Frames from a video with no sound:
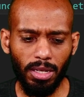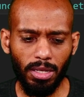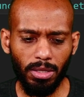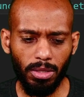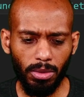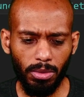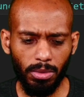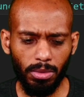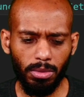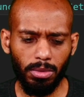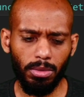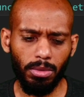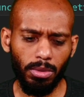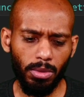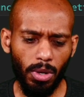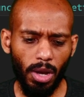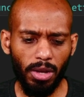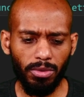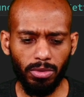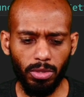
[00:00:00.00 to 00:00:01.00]
You
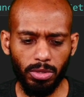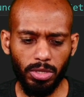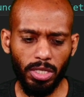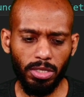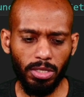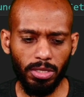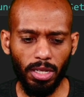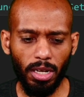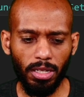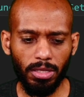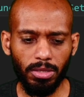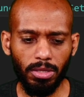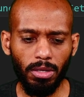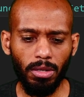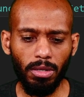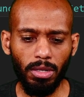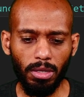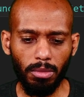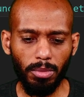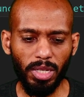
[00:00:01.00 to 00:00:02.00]
have to change it a little,
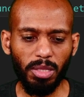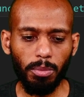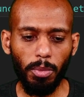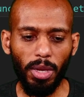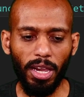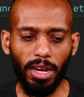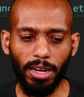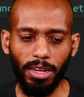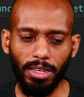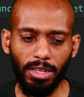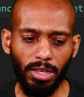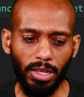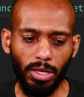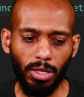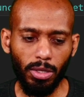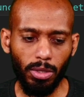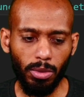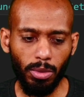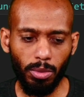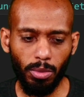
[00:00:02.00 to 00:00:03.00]
but mainly
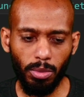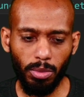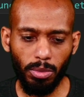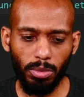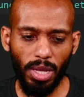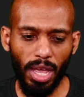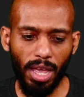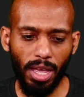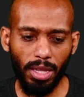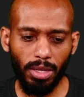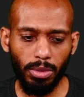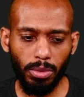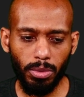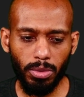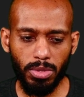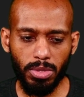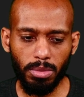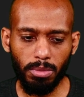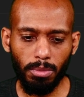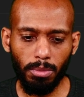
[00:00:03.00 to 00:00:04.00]
you
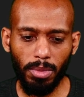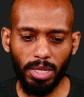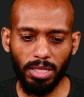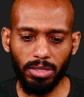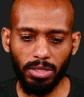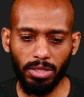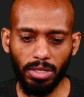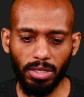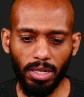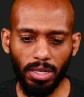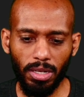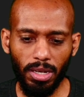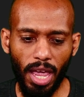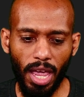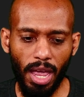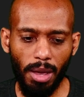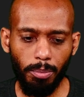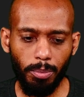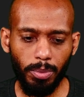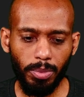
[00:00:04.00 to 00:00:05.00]
use material
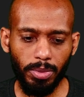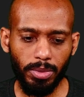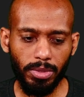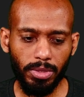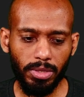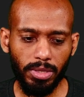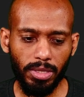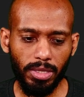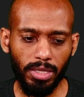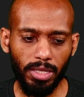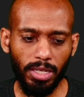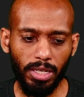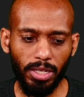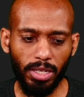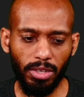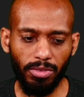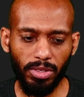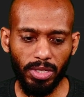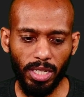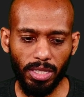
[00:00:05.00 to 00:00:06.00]
app,
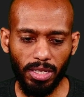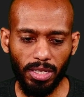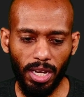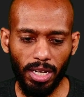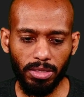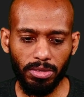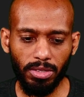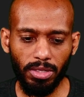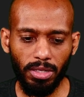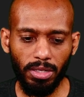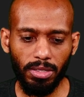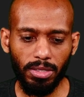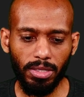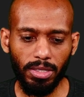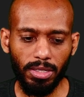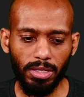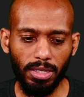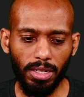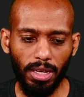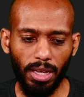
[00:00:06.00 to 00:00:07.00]
give it a title.
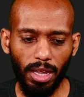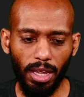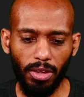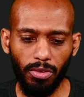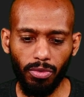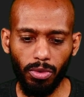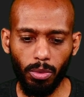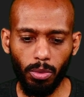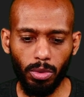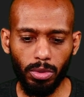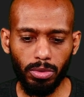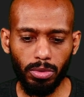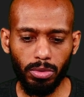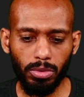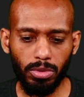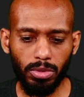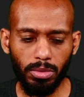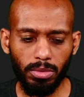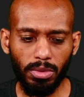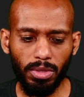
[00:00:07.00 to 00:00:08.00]
If you want to,
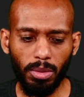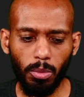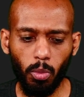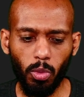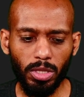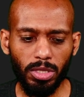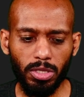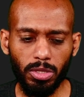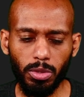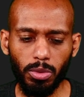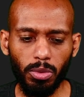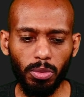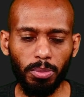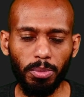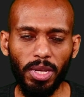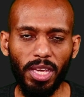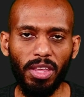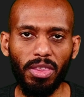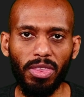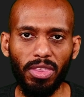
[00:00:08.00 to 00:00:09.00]
what's your
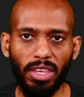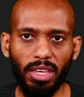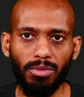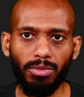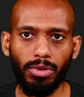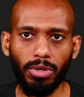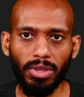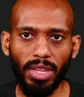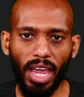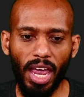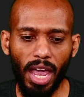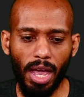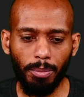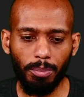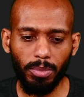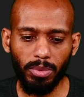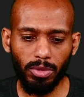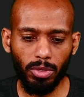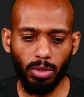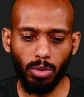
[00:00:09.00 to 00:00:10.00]
main theme for the app?
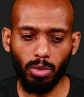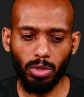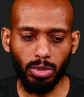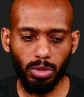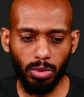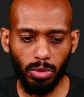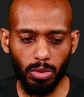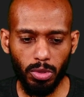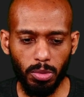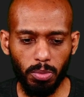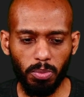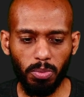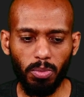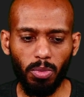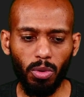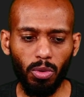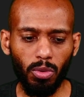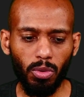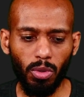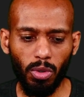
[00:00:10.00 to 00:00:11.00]
Do you want to use
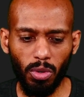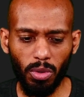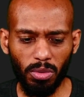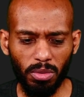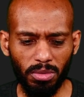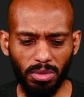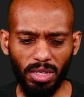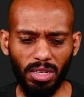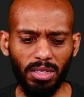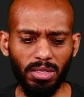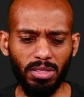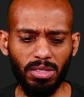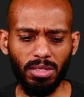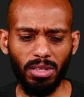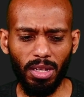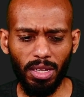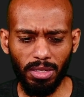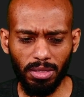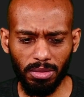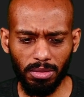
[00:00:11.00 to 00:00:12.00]
blue, or it's
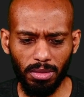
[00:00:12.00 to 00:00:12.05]
like